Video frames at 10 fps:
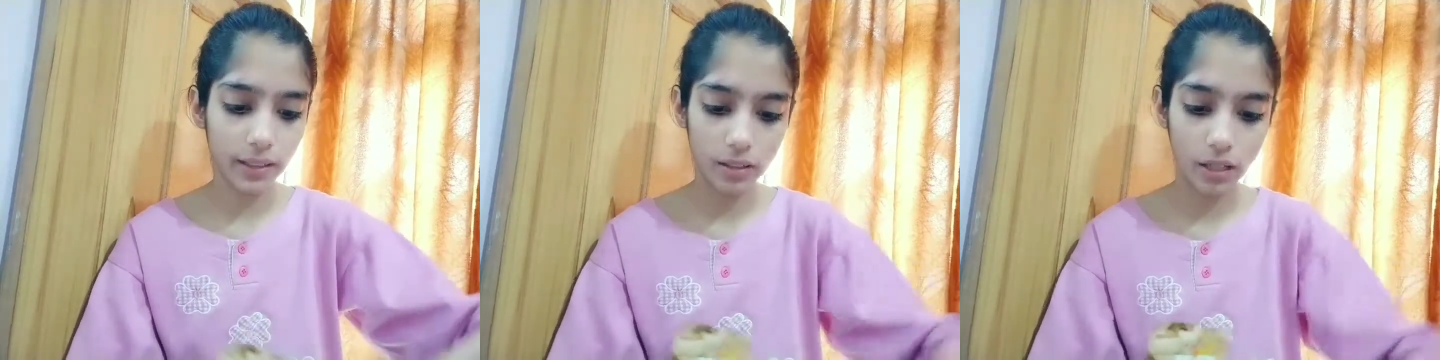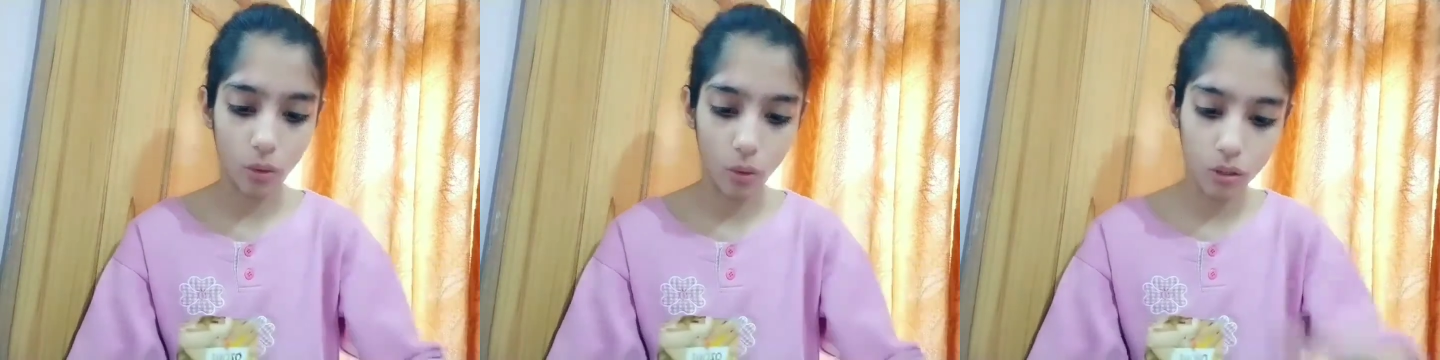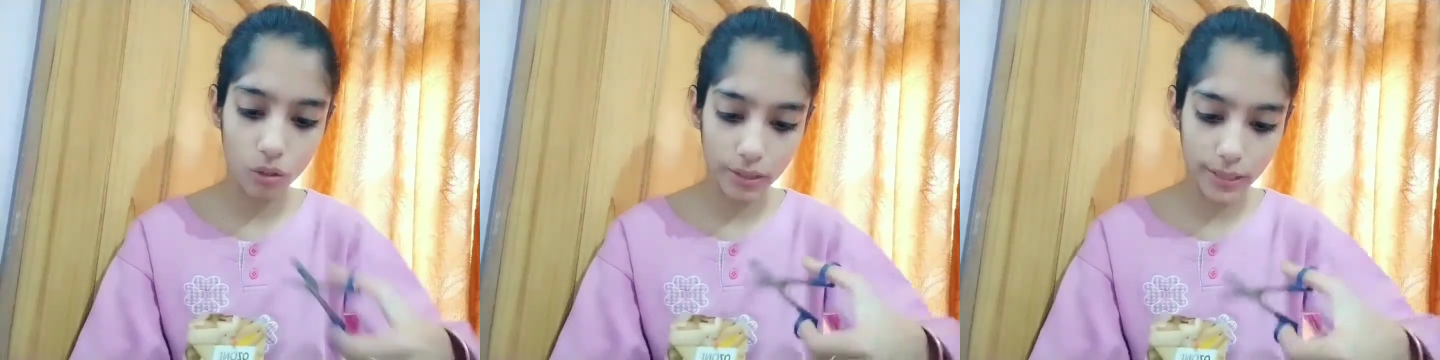a whole
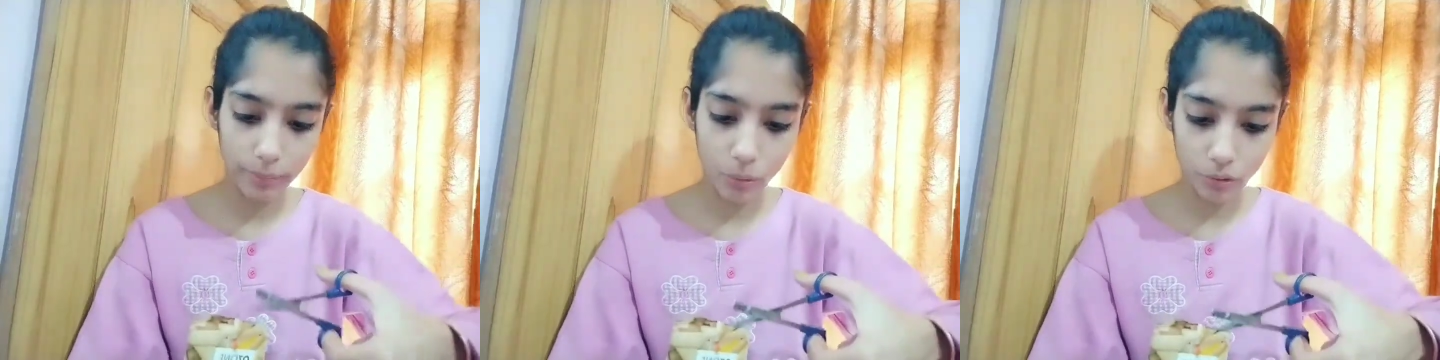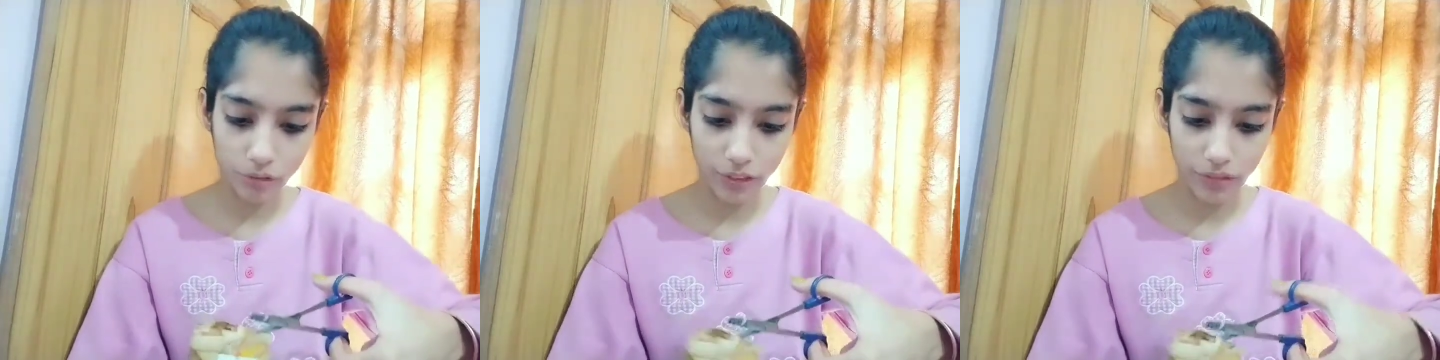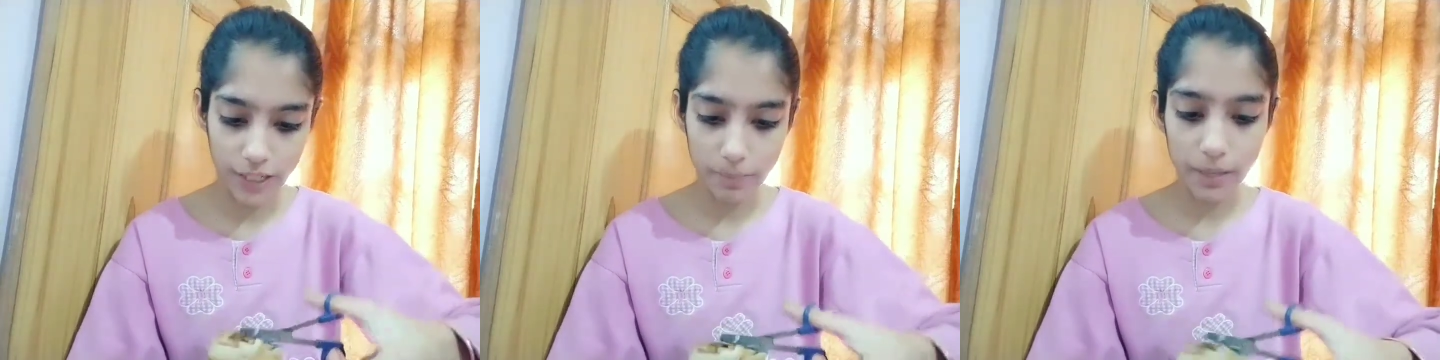lot amount of the
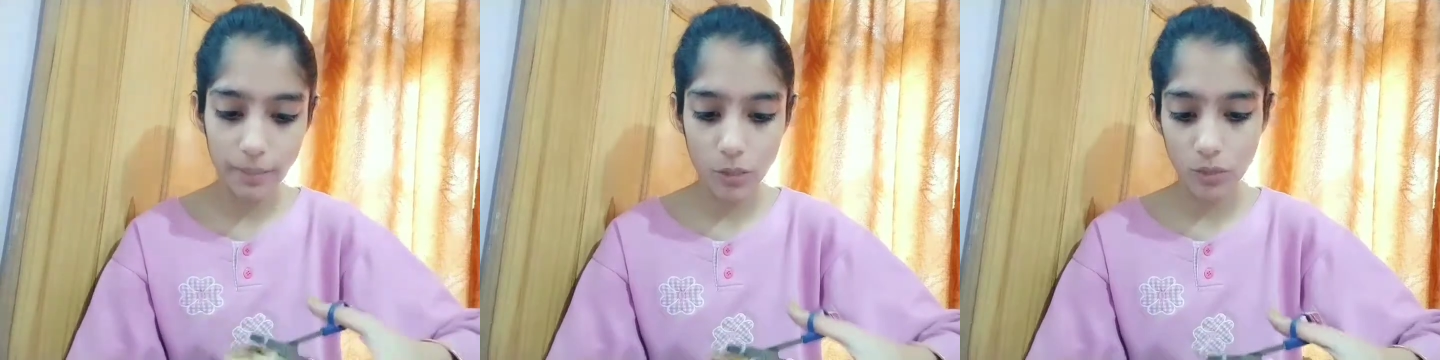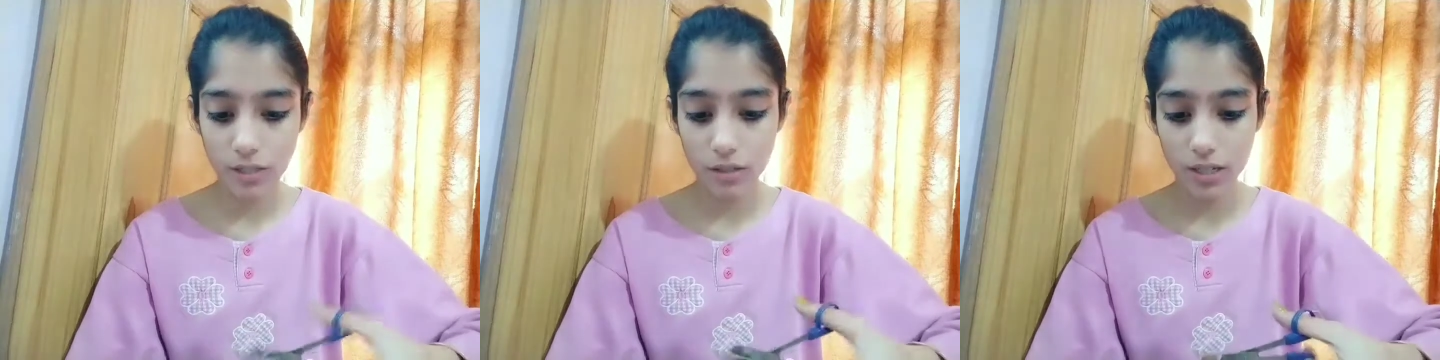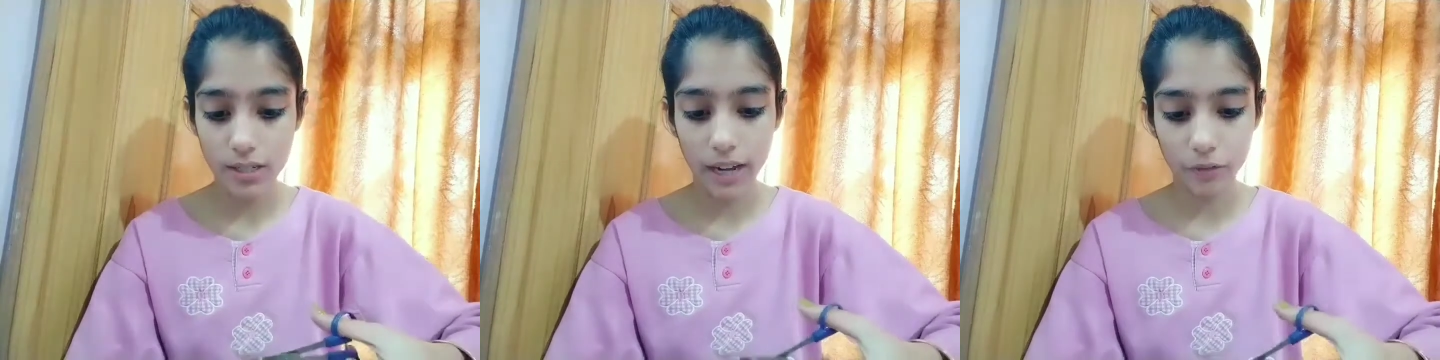face pack, which we
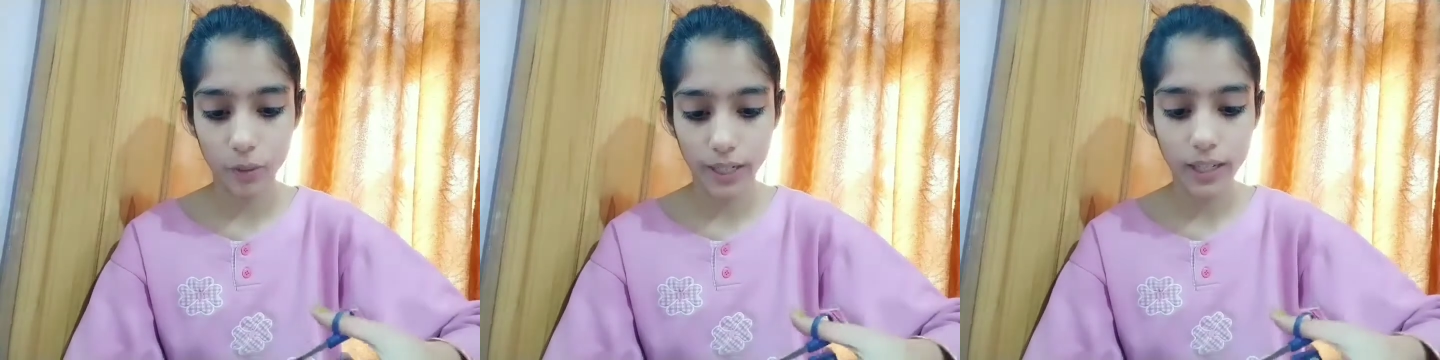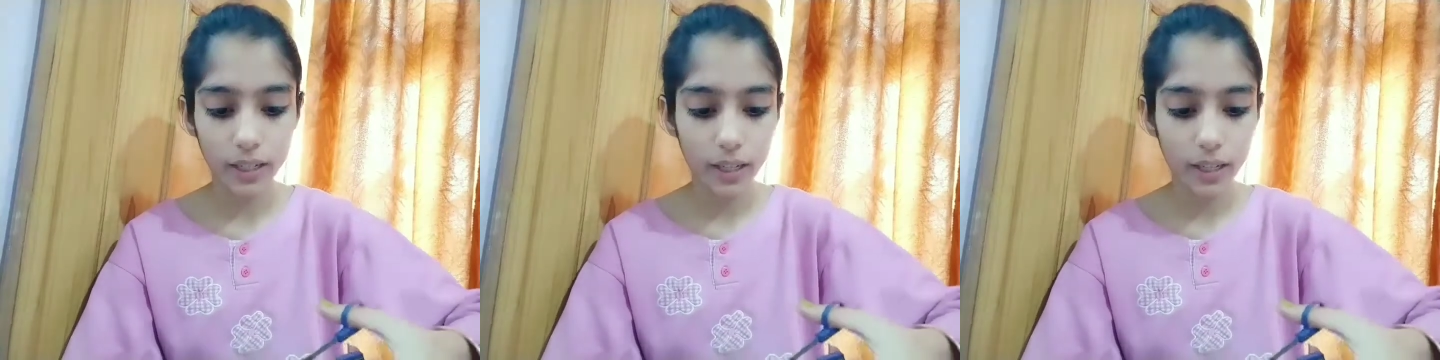just have to take.